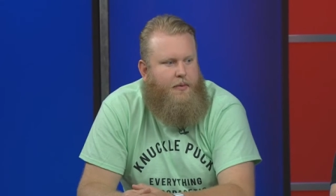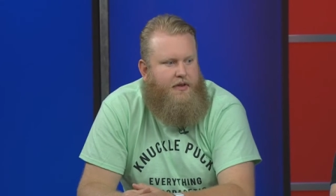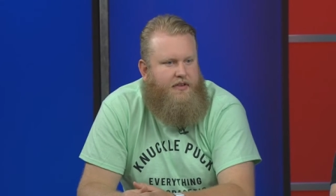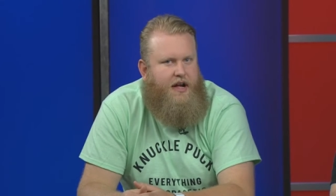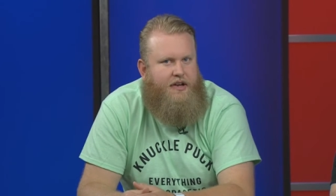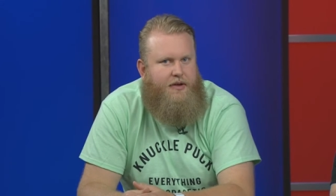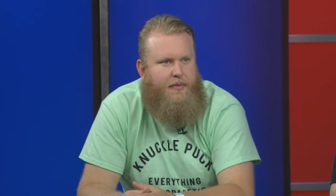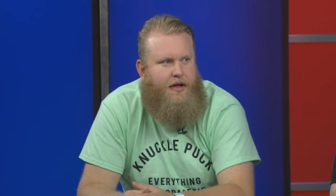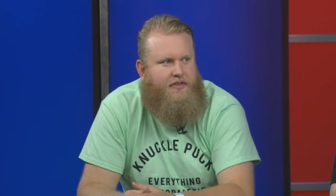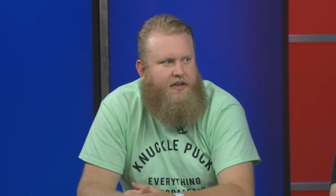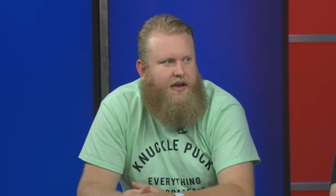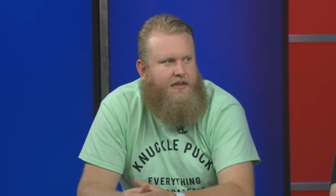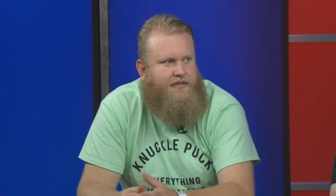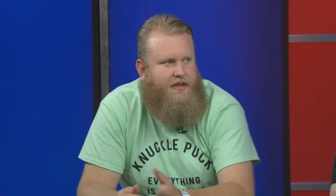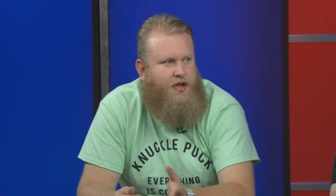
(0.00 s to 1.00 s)
We talked about
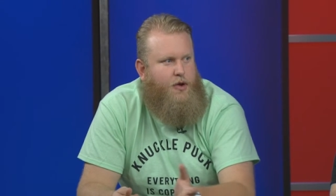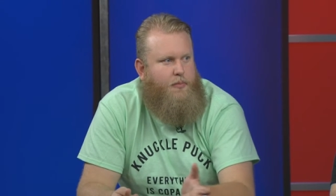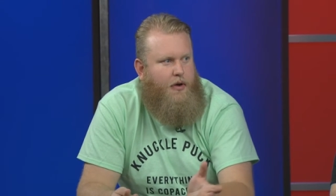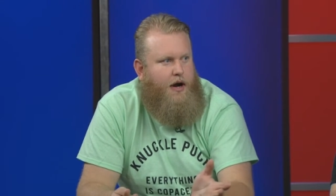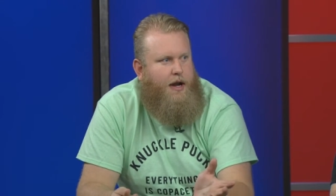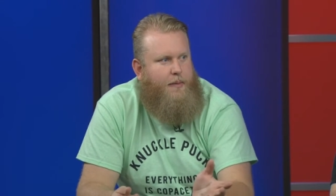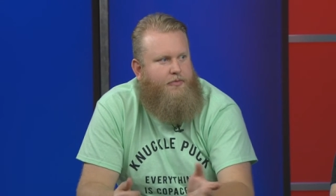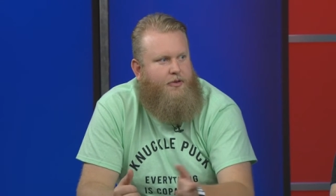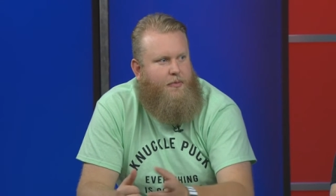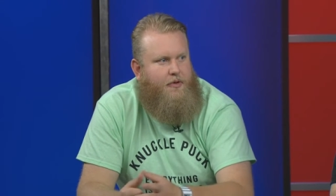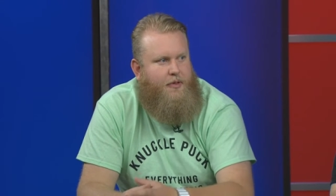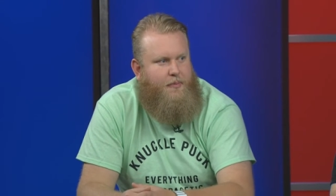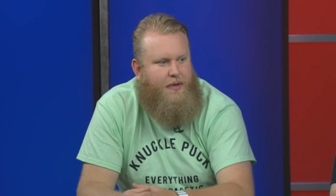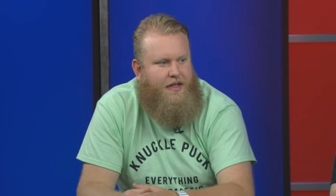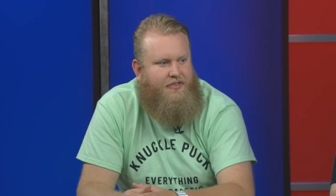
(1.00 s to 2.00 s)
Tennessee. You brought up some
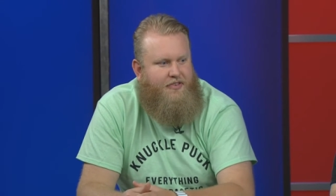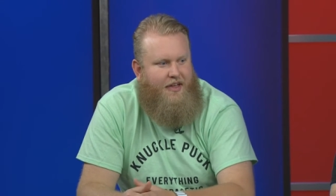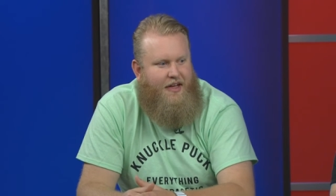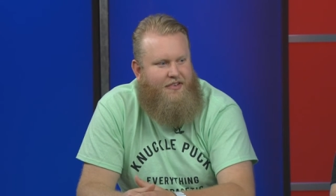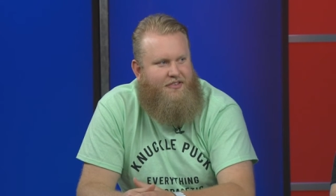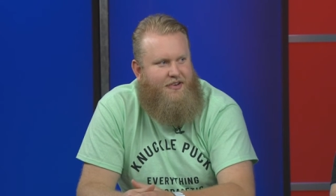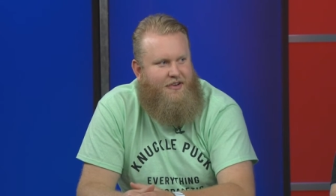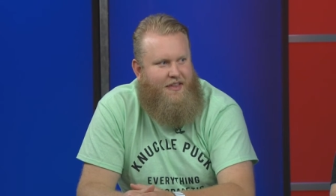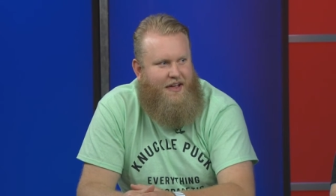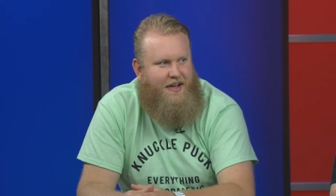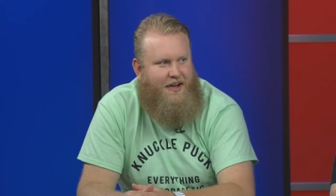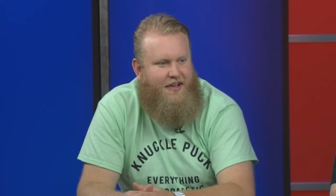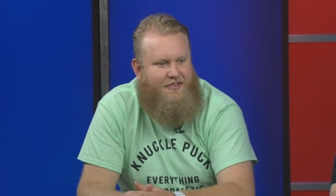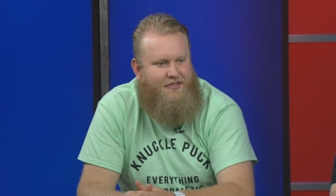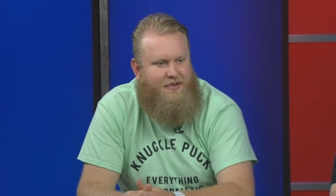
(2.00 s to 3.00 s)
of the beats last year. They
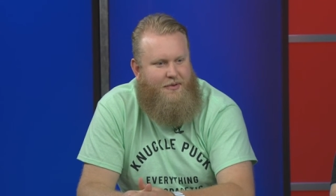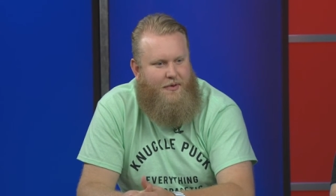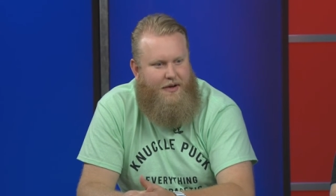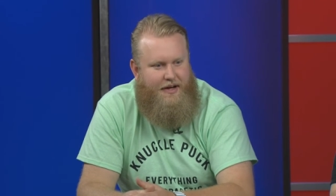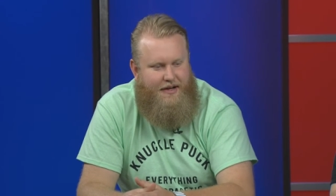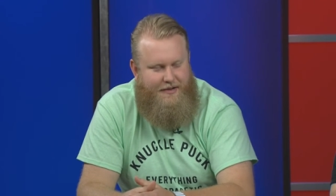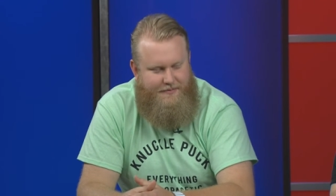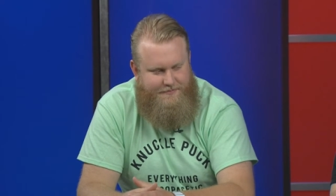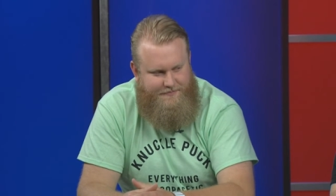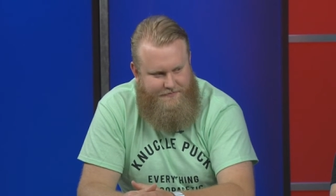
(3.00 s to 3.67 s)
cost you uh,